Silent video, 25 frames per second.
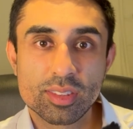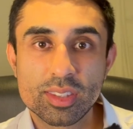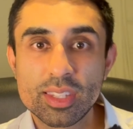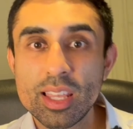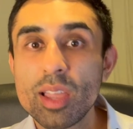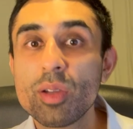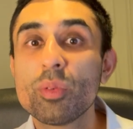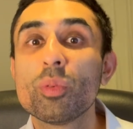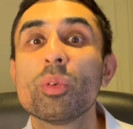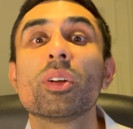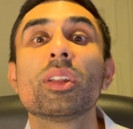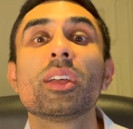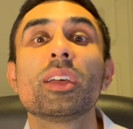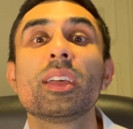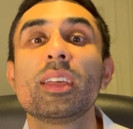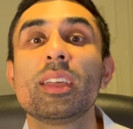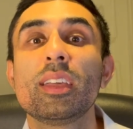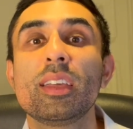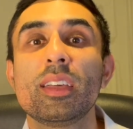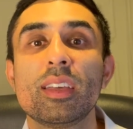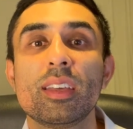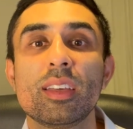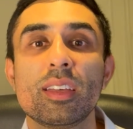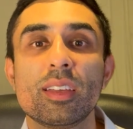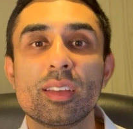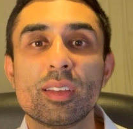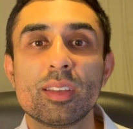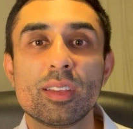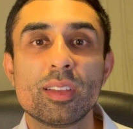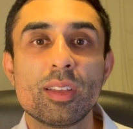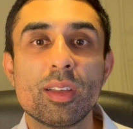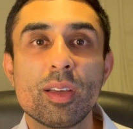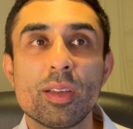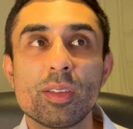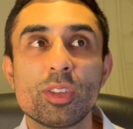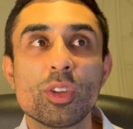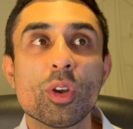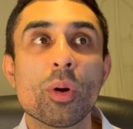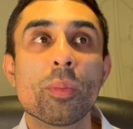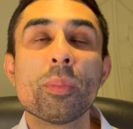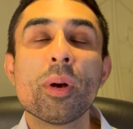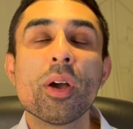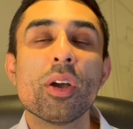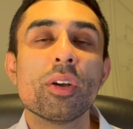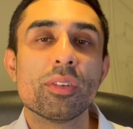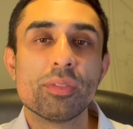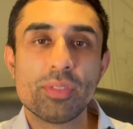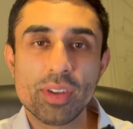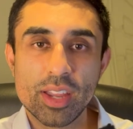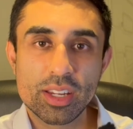They want to hear your
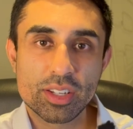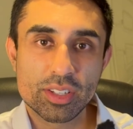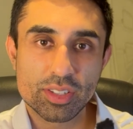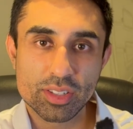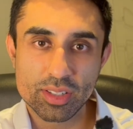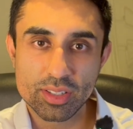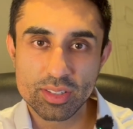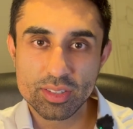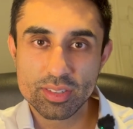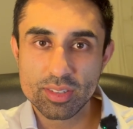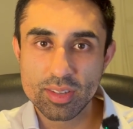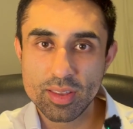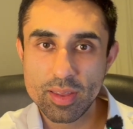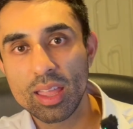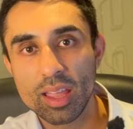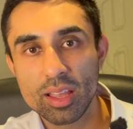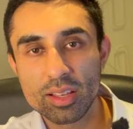motivations.